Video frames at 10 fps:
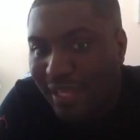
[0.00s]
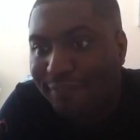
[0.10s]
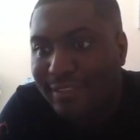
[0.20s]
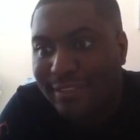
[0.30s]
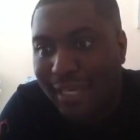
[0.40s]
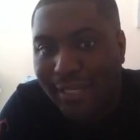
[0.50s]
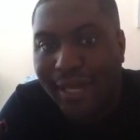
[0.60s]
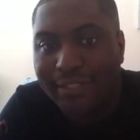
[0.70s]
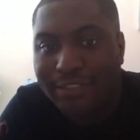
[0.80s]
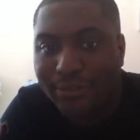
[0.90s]
If it's
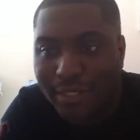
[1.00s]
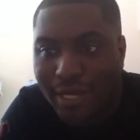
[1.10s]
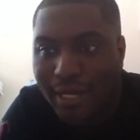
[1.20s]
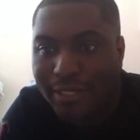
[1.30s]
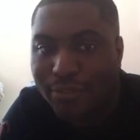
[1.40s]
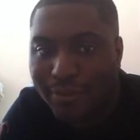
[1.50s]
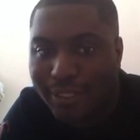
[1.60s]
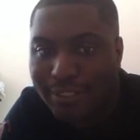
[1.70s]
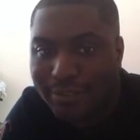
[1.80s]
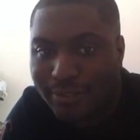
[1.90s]
Tanahashi or Okada, you
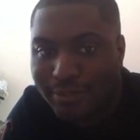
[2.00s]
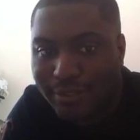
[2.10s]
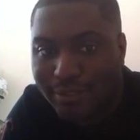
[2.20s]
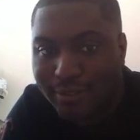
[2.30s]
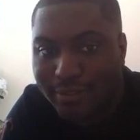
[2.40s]
think he's losing?